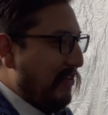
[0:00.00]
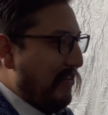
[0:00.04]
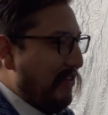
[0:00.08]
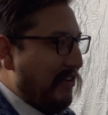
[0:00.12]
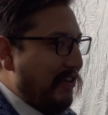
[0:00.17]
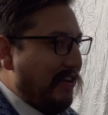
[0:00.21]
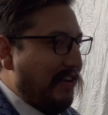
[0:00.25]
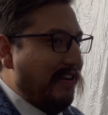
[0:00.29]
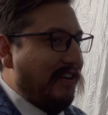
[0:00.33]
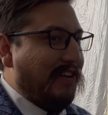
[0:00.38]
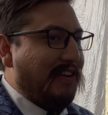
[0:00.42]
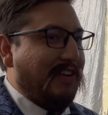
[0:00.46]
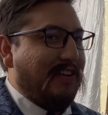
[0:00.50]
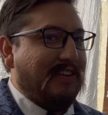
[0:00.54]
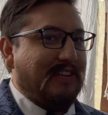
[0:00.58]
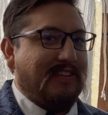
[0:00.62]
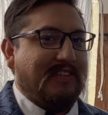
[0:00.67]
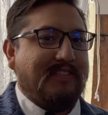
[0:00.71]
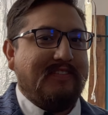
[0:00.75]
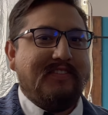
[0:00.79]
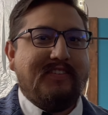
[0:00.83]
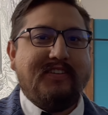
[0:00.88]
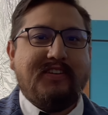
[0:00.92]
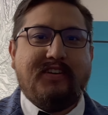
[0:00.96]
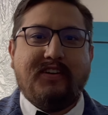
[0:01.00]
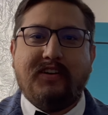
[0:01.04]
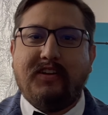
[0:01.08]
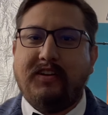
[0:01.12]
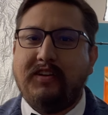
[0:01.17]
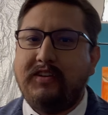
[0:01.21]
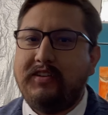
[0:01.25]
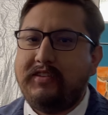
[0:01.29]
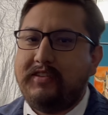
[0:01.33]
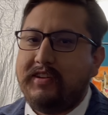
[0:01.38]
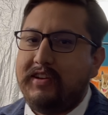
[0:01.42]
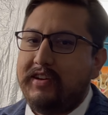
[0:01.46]
Yeah, you
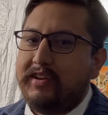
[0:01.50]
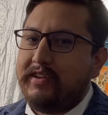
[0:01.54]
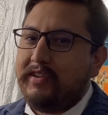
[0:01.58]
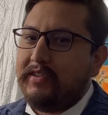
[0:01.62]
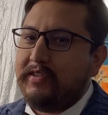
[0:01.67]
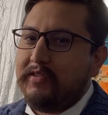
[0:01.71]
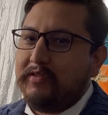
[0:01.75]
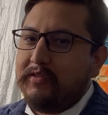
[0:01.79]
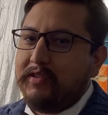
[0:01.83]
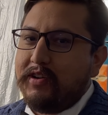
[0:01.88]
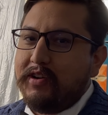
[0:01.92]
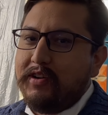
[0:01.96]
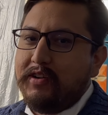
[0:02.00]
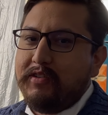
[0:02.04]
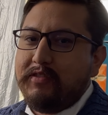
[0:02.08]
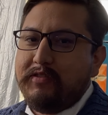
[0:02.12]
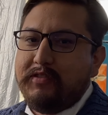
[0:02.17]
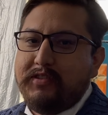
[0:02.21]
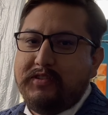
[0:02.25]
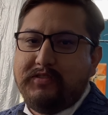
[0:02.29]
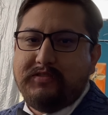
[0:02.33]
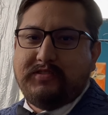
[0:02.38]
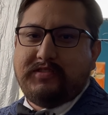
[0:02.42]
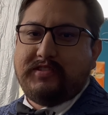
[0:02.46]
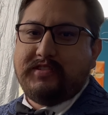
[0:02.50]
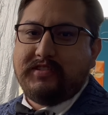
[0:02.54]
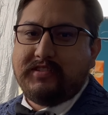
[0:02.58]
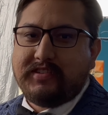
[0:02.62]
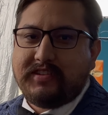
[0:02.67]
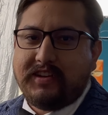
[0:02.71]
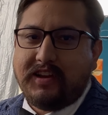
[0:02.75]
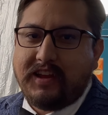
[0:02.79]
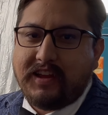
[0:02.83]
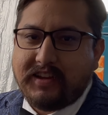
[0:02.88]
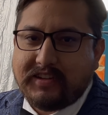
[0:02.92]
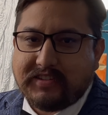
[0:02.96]
done tickled the wrong rooster's
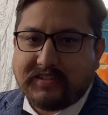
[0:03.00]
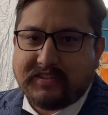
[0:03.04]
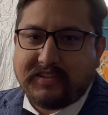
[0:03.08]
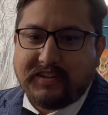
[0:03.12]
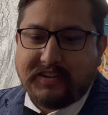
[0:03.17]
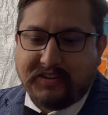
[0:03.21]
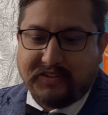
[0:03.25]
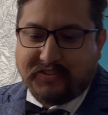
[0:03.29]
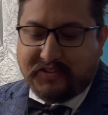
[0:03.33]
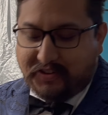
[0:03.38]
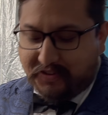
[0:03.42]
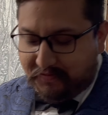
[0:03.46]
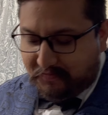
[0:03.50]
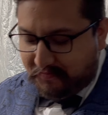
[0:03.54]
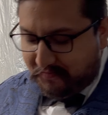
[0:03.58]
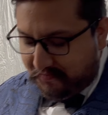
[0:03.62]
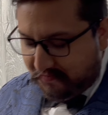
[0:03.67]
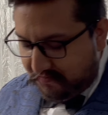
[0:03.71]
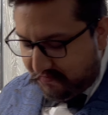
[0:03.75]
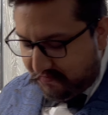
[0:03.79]
nest, didn't you?